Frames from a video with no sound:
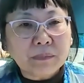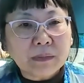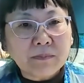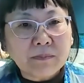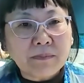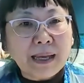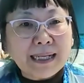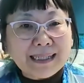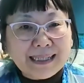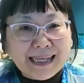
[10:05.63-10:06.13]

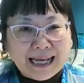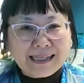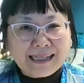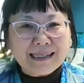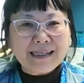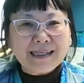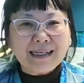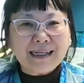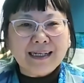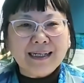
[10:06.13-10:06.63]
Make
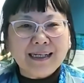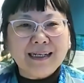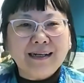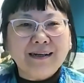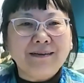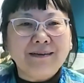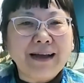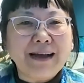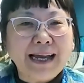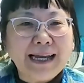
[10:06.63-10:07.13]
sense,
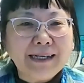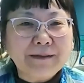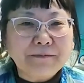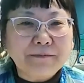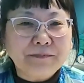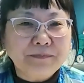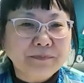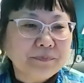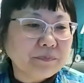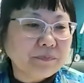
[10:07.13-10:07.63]
right?
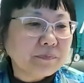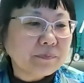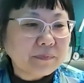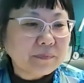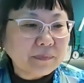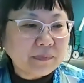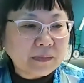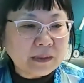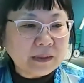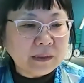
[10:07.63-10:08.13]

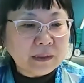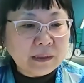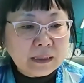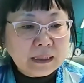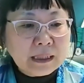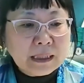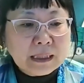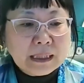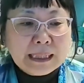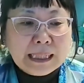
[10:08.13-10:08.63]

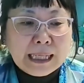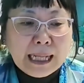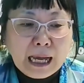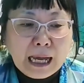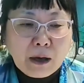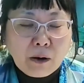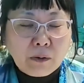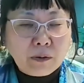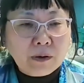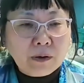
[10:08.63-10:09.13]

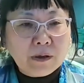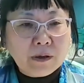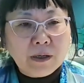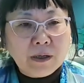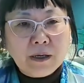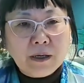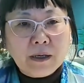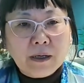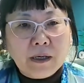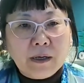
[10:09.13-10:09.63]
Now,
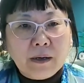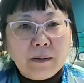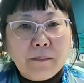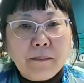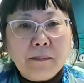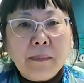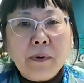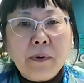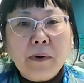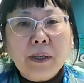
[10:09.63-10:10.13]

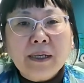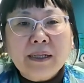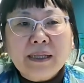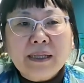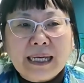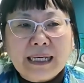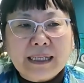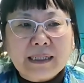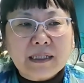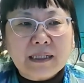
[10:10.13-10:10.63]
more
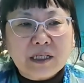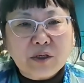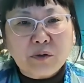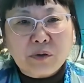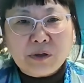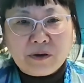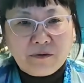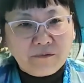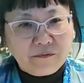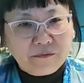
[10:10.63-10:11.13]
things to
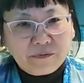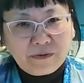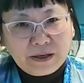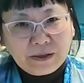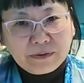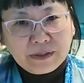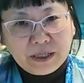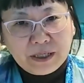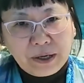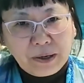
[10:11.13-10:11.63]

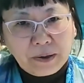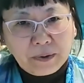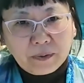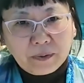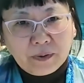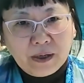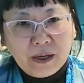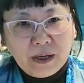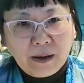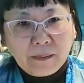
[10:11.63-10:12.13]
confuse
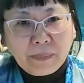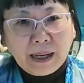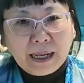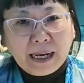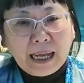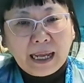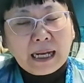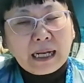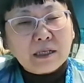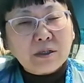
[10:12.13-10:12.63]
you, but
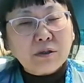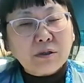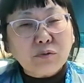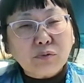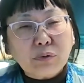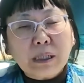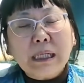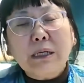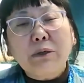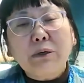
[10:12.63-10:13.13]
it is
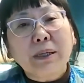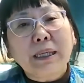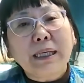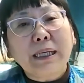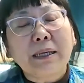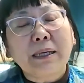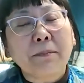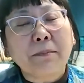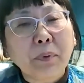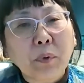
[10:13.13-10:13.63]
really,
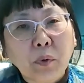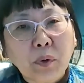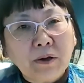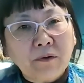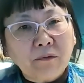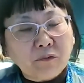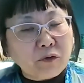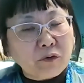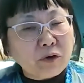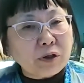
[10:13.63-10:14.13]
really
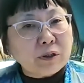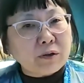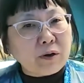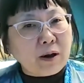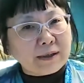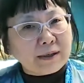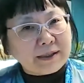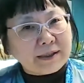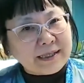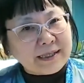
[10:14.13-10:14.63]
important for you to
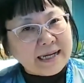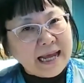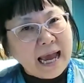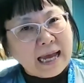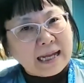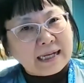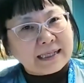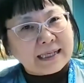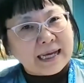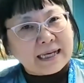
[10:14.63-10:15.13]

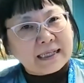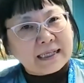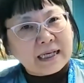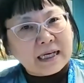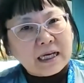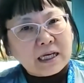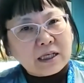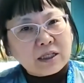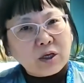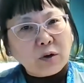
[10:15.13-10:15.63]
understand it.
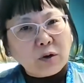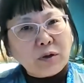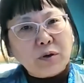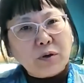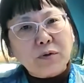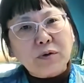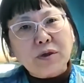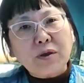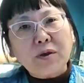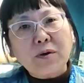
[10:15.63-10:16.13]
So you
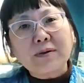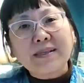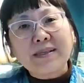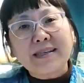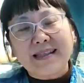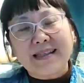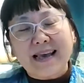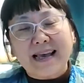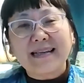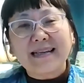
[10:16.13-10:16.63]
use
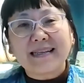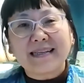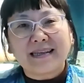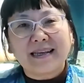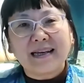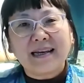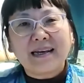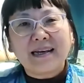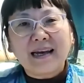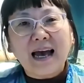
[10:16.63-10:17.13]
this
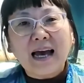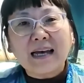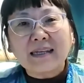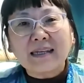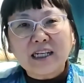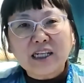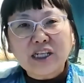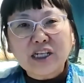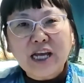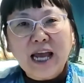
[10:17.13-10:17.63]
as
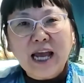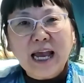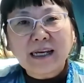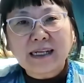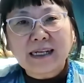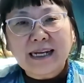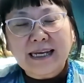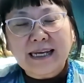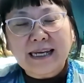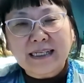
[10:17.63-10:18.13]
a
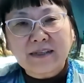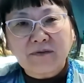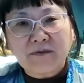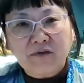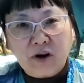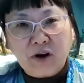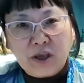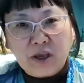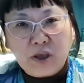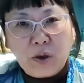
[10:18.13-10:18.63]
checklist
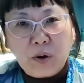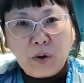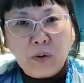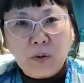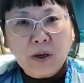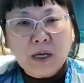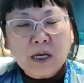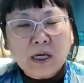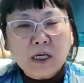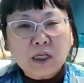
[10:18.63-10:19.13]
for you
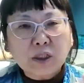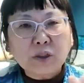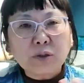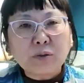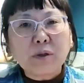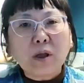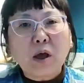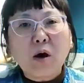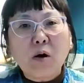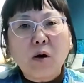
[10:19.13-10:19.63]

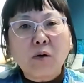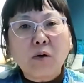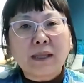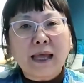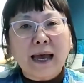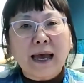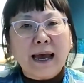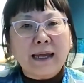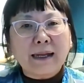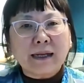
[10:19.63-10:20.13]
to know
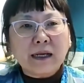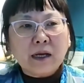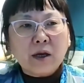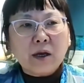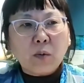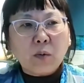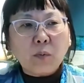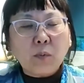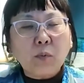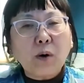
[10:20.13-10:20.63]
that
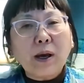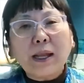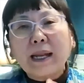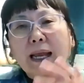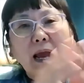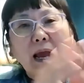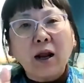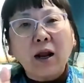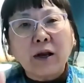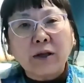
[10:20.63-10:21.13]
what
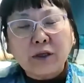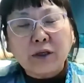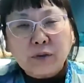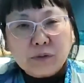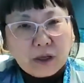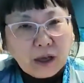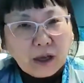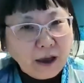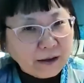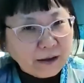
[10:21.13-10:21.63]
are you
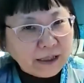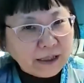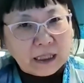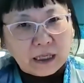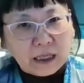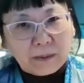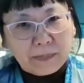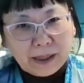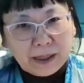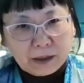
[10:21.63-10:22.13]

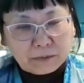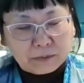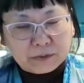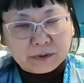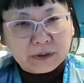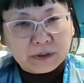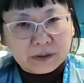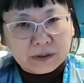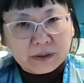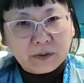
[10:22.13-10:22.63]
talking about
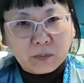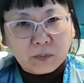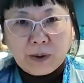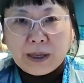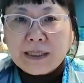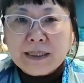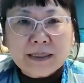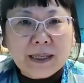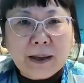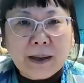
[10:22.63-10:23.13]

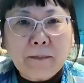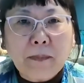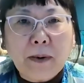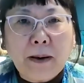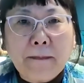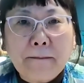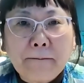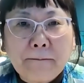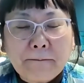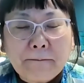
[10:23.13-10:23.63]
when
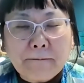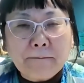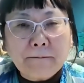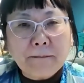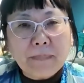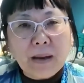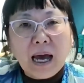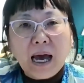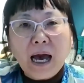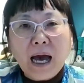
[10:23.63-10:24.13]
someone
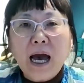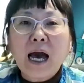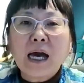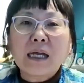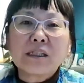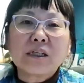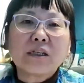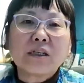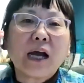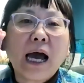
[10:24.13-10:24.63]

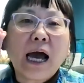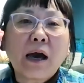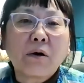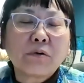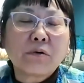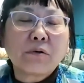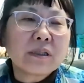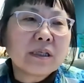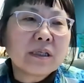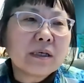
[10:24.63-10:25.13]
utter
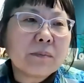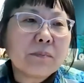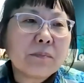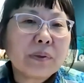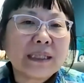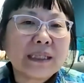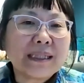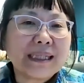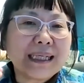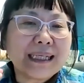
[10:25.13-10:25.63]
out
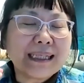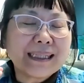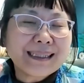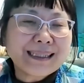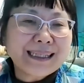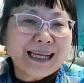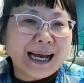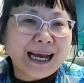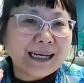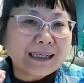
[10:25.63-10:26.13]
business
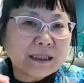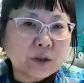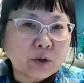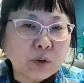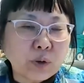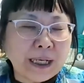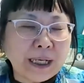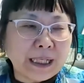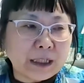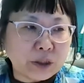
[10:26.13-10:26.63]
tax
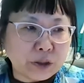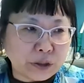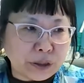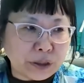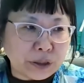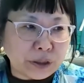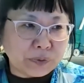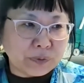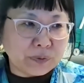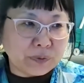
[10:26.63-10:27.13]
credit to
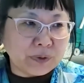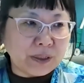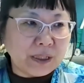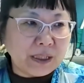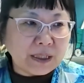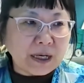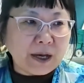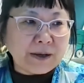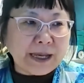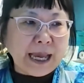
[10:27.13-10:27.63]
you,
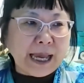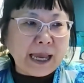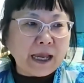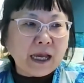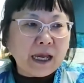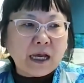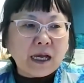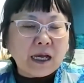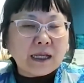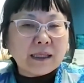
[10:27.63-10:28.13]
okay?
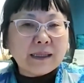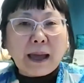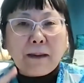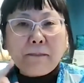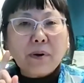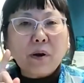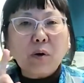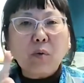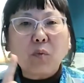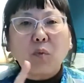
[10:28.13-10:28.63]

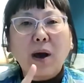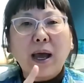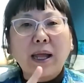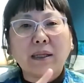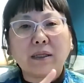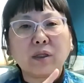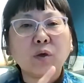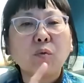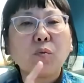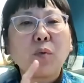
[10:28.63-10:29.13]
Number
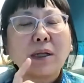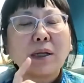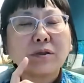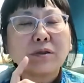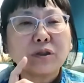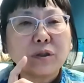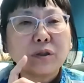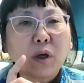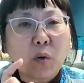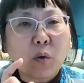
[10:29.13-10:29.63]
one, you want
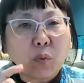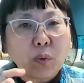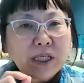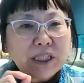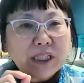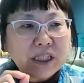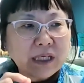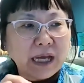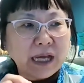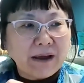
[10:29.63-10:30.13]
to know
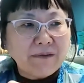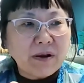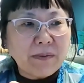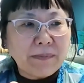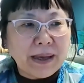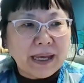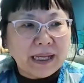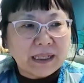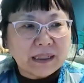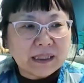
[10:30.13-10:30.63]
which
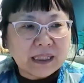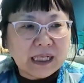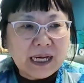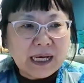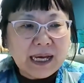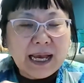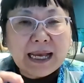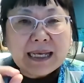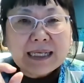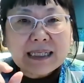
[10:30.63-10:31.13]
government
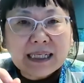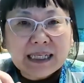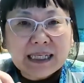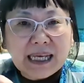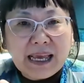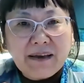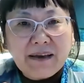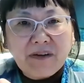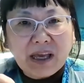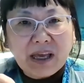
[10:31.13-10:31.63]
is
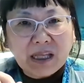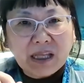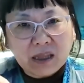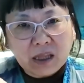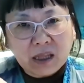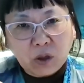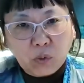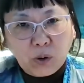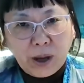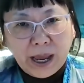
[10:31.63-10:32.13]
giving
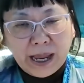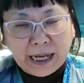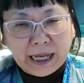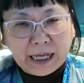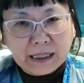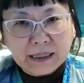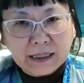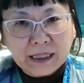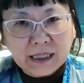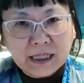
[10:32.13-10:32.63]
the
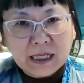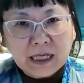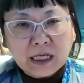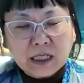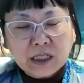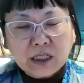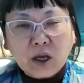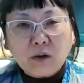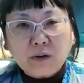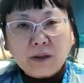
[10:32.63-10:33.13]
credit.
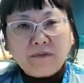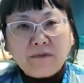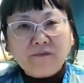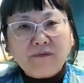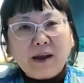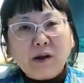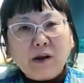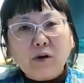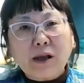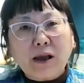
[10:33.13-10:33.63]
So the
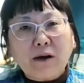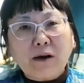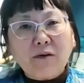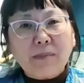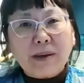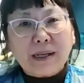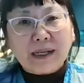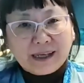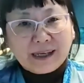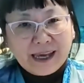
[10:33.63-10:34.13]
federal
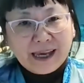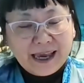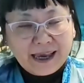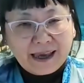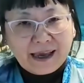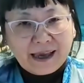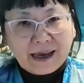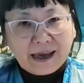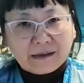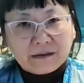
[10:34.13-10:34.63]
government
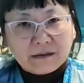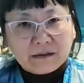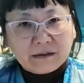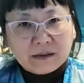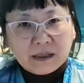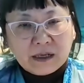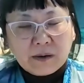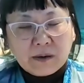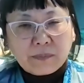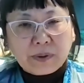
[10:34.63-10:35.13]
can,
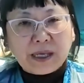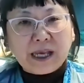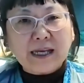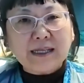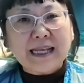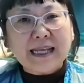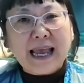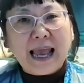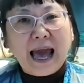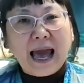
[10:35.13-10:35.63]
because
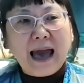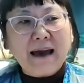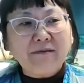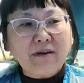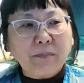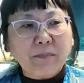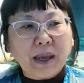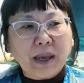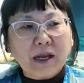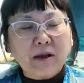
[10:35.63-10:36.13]
they have a
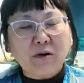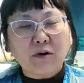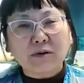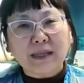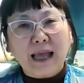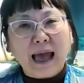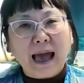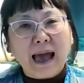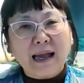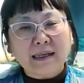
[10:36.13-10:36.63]
payroll
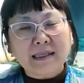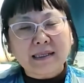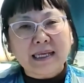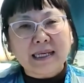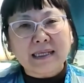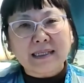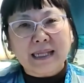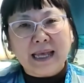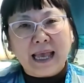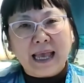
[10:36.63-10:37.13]

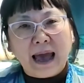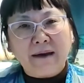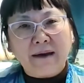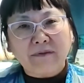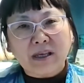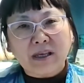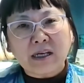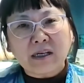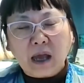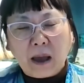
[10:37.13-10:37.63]
taxes, they have
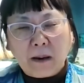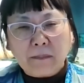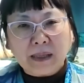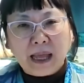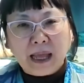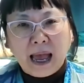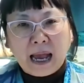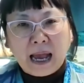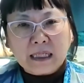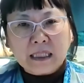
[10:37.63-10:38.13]
income
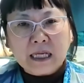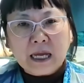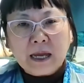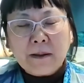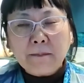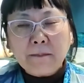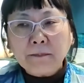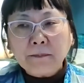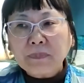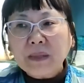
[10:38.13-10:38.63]
tax.
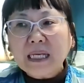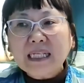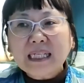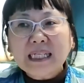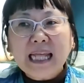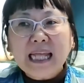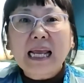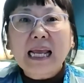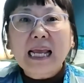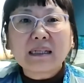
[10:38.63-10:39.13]
The
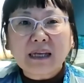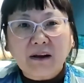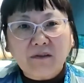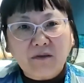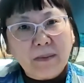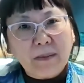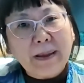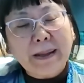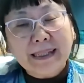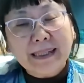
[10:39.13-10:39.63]
state
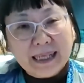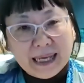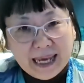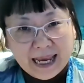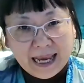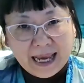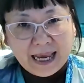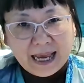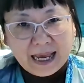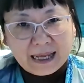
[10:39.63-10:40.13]
government
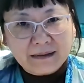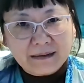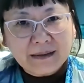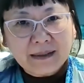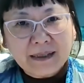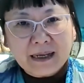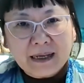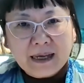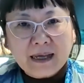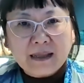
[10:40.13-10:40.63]
can,
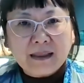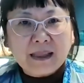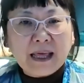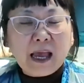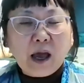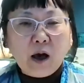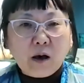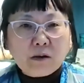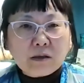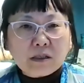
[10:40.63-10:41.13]
they
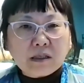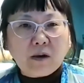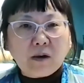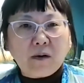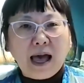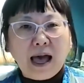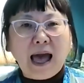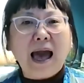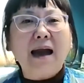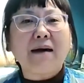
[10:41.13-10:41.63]
also
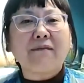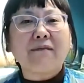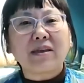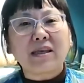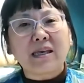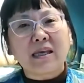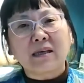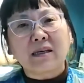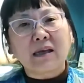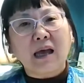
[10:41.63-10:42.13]
have
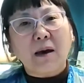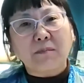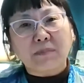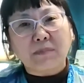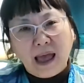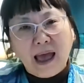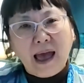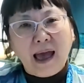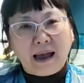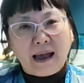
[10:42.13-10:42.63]
income
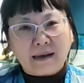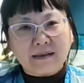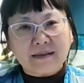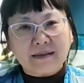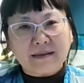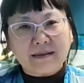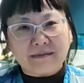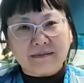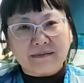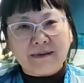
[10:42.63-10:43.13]

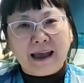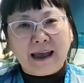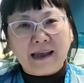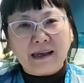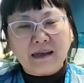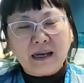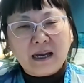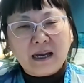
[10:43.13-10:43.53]
tax, right?